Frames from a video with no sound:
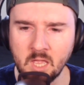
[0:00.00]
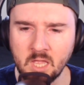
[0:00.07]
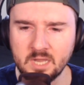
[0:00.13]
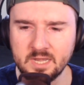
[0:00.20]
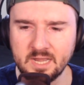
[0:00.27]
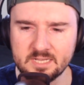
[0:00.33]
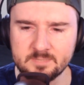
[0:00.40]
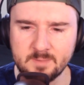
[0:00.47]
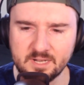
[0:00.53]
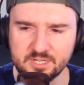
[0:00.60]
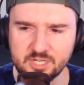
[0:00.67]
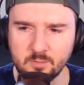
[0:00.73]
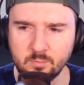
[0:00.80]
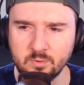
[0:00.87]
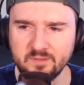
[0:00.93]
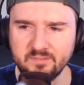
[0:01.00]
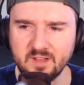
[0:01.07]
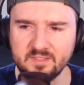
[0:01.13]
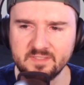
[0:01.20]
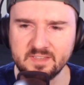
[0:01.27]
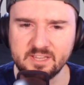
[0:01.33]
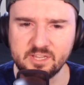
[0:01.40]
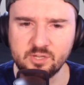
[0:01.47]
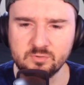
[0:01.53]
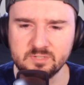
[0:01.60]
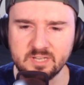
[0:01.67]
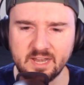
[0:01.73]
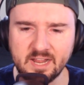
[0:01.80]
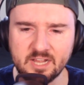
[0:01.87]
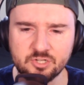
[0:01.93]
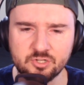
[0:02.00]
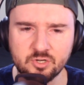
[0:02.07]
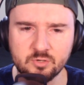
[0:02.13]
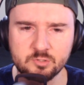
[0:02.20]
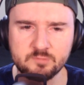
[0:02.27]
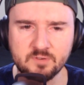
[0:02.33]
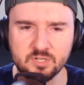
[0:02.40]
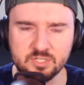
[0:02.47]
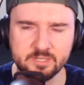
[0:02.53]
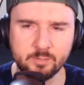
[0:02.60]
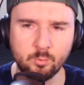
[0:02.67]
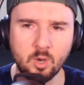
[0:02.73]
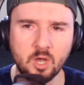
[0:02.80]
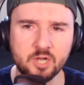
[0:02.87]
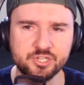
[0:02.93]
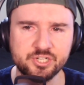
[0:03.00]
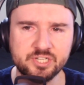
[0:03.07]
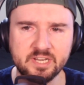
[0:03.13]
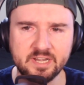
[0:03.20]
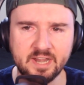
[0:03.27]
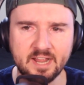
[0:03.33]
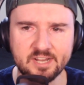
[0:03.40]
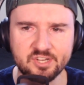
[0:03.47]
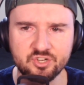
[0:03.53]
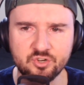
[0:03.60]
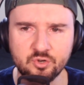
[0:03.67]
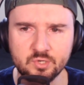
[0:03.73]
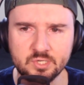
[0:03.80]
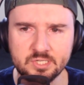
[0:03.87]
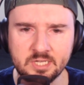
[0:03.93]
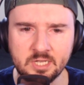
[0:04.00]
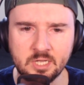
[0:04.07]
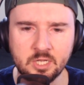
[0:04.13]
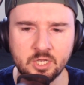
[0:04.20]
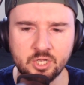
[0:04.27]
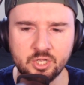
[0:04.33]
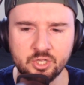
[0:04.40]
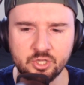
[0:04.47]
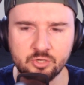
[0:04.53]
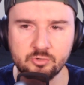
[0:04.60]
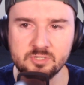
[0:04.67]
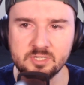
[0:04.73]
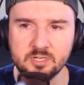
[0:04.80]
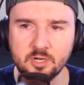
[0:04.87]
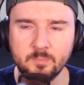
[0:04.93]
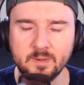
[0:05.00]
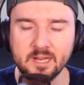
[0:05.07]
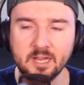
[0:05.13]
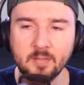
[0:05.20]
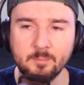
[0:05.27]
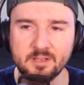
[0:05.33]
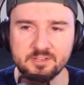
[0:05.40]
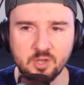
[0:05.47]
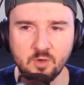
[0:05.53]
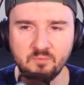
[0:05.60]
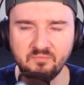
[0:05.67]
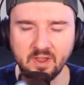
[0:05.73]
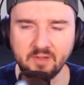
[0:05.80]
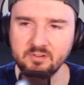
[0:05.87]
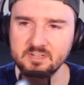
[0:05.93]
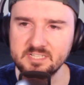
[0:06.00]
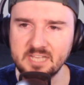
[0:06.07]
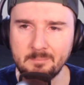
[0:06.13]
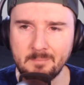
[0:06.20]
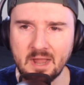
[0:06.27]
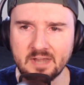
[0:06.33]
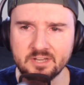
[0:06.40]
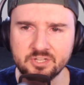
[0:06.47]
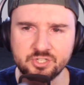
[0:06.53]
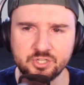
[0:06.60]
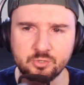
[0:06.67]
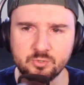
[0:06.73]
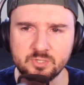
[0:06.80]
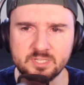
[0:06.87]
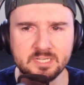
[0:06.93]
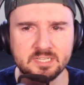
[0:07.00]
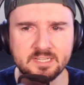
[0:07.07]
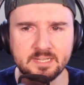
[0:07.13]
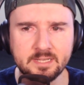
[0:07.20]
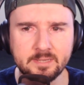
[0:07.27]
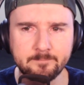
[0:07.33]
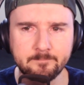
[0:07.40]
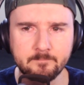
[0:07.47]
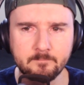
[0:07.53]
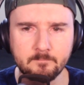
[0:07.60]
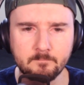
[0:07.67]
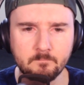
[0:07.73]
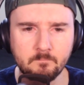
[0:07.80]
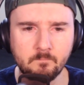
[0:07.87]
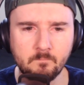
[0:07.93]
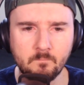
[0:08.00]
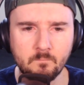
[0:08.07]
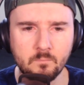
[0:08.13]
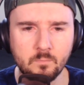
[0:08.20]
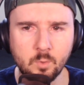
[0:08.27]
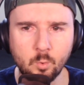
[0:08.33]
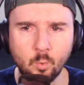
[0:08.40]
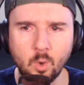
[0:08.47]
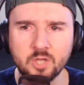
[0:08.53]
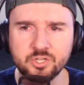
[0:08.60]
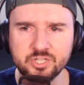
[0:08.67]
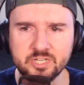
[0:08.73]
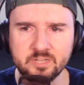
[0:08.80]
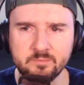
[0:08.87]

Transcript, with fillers: Next matchup, we've got the Houston Astros versus the Washington Nationals. Houston opening up as home favorites at mine is 260. Washington